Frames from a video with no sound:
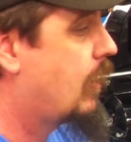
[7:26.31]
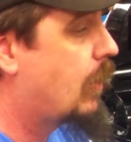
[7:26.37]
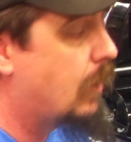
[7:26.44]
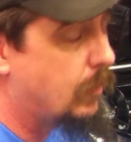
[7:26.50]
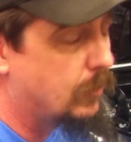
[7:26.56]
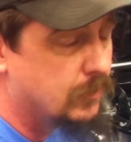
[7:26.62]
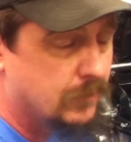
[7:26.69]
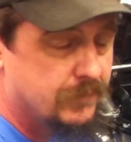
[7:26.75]

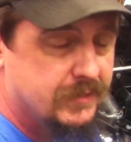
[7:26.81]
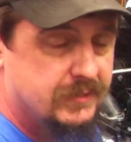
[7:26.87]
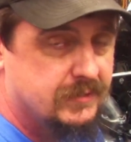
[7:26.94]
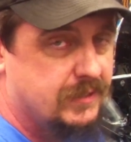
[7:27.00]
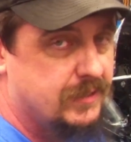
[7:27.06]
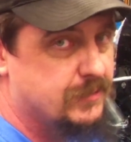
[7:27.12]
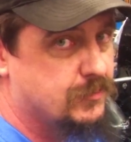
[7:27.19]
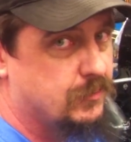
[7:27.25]
All of
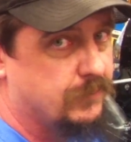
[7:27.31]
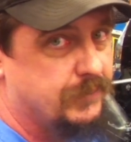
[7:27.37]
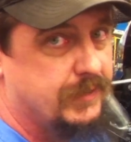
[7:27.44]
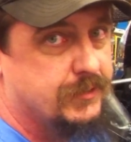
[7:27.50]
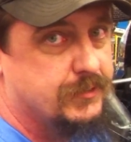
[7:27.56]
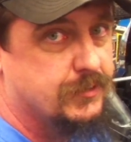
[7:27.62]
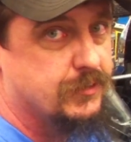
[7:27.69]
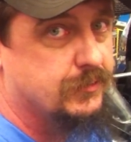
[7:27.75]
these additional
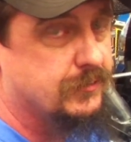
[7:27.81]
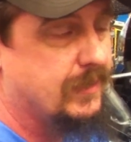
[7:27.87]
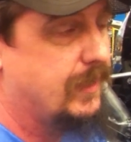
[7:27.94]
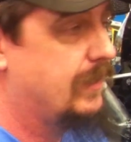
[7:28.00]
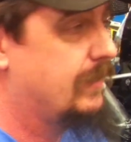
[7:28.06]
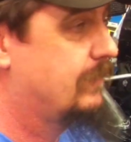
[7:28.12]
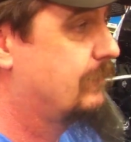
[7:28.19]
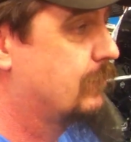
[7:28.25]
features
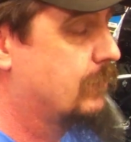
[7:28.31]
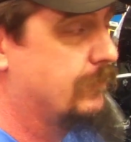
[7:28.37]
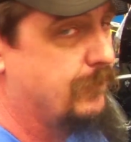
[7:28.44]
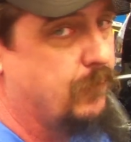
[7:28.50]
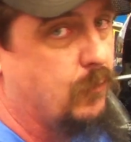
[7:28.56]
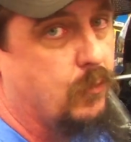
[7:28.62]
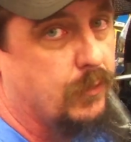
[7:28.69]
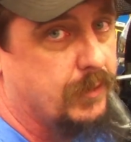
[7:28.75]
and
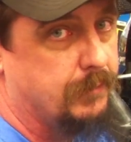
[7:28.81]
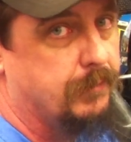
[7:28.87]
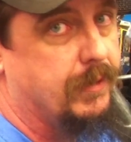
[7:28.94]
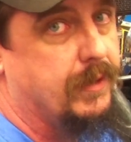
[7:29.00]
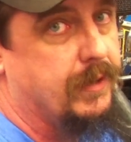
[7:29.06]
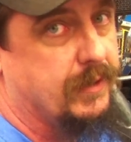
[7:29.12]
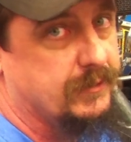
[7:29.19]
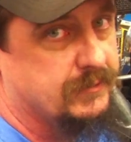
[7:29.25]
for 40
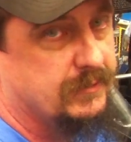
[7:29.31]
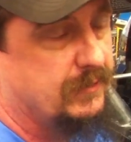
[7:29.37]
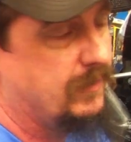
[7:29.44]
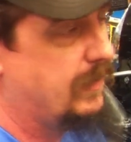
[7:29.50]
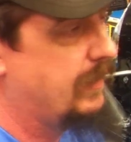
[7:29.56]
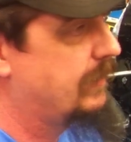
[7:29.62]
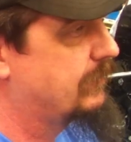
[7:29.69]
bucks.